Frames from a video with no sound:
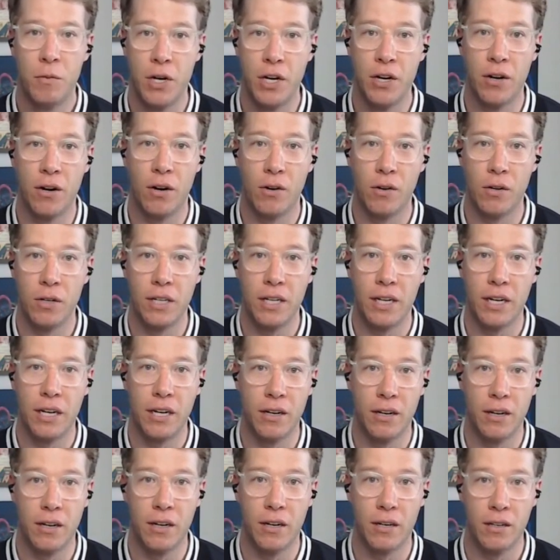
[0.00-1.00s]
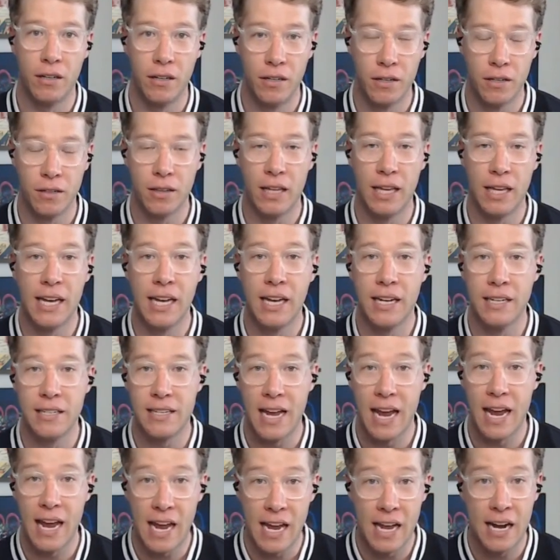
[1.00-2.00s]
when you're holding your lens
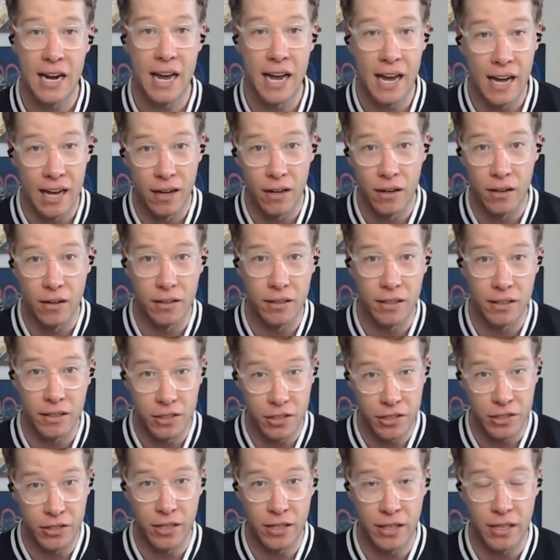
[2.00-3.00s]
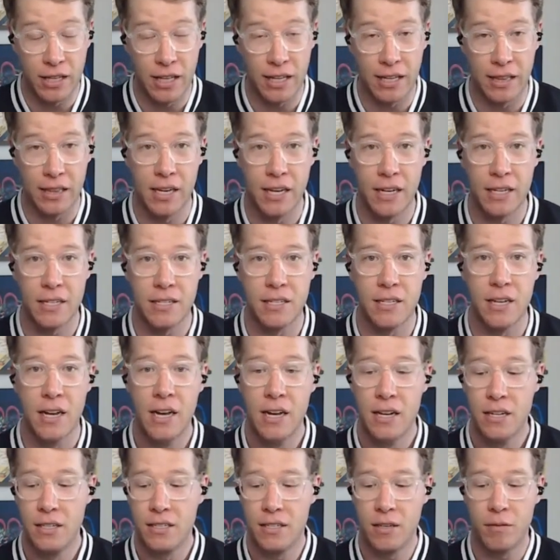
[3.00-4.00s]
handheld and shooting like this.
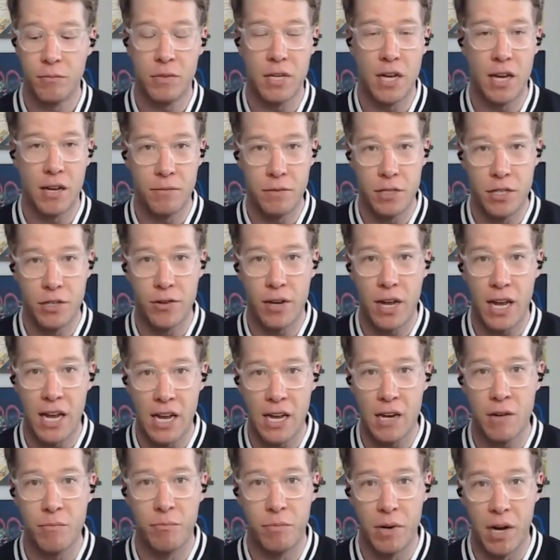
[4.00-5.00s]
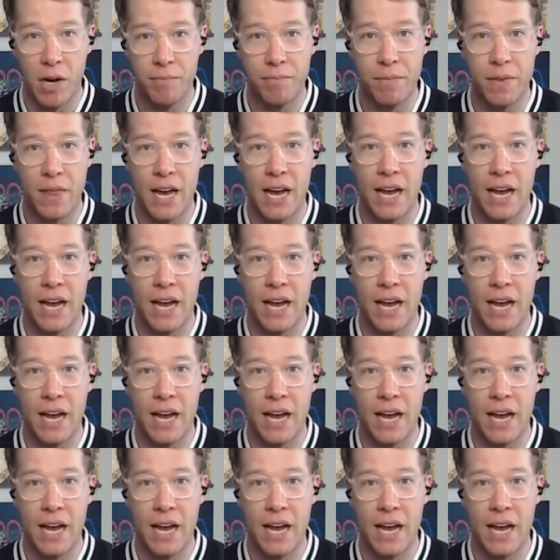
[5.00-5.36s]
Sometimes you can bump